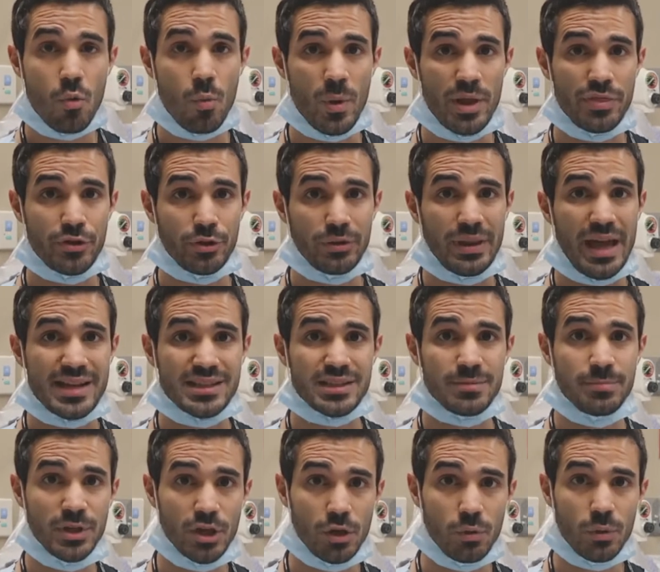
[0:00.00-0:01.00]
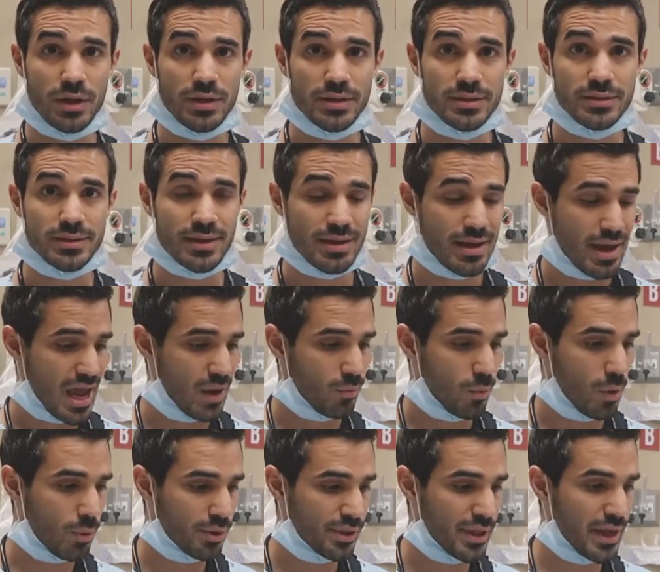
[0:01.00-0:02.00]
when their last meal was,
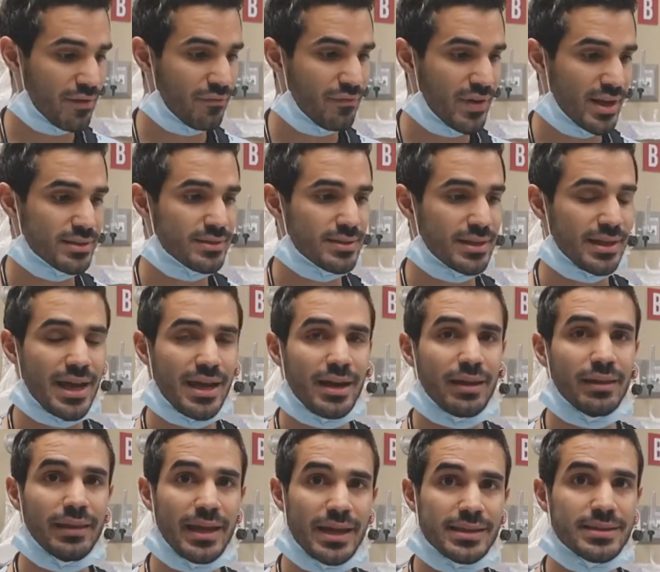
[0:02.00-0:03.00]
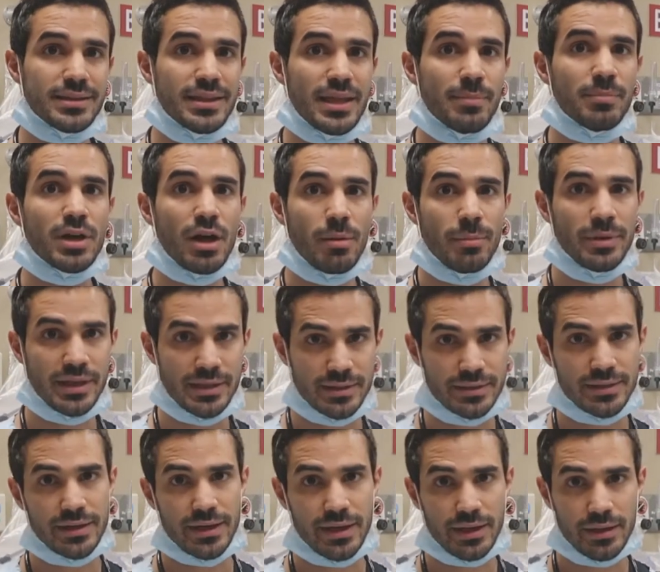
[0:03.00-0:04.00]
and what were the events that kind of led to them coming
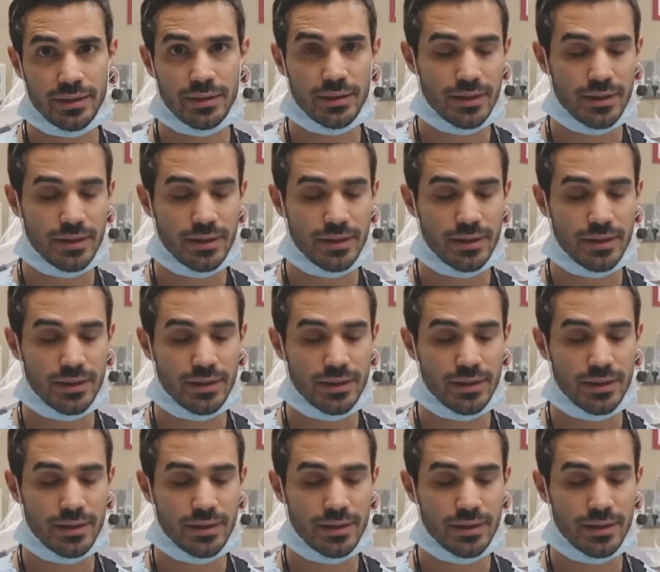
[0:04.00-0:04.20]
in today.